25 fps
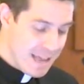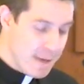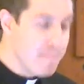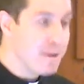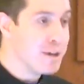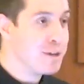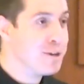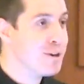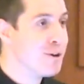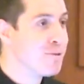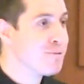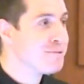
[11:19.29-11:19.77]

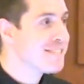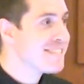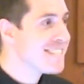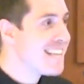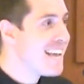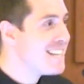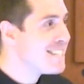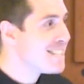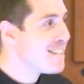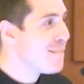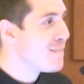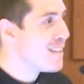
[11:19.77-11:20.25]
But you don't
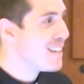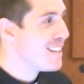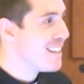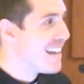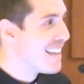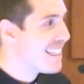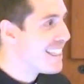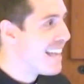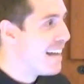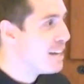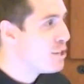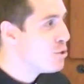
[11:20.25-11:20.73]
say something
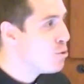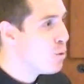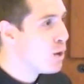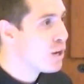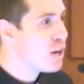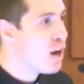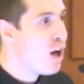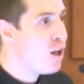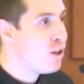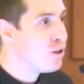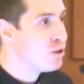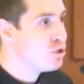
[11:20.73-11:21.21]
like that to a
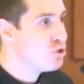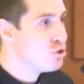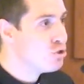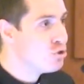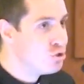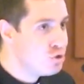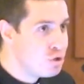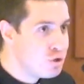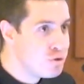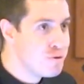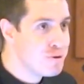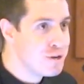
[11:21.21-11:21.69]
college
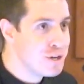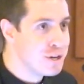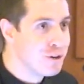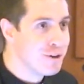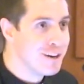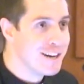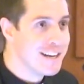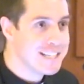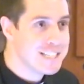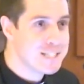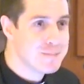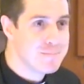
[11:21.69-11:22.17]

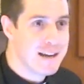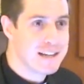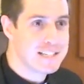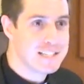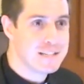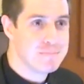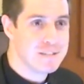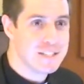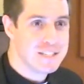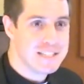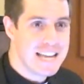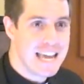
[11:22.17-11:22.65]
junior and
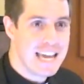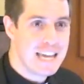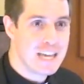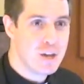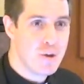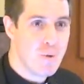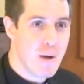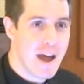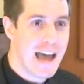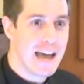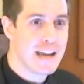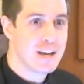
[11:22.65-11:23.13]
expect him to take
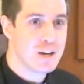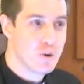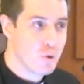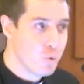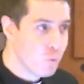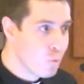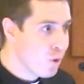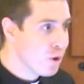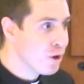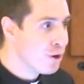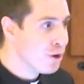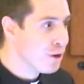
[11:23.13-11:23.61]
you at your
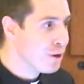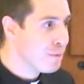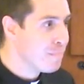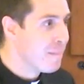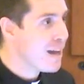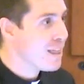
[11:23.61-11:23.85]
word.